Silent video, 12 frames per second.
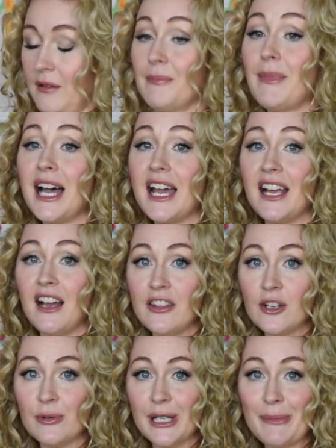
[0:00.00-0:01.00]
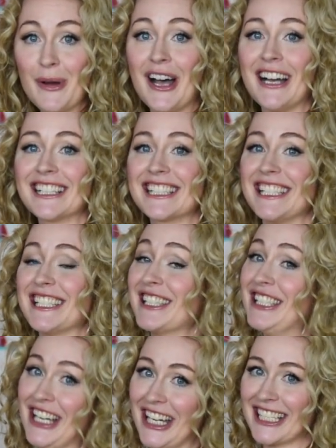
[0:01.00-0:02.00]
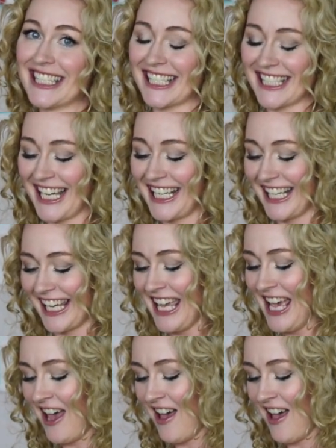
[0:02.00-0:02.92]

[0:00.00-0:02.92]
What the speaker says: My other reed box is not as exciting.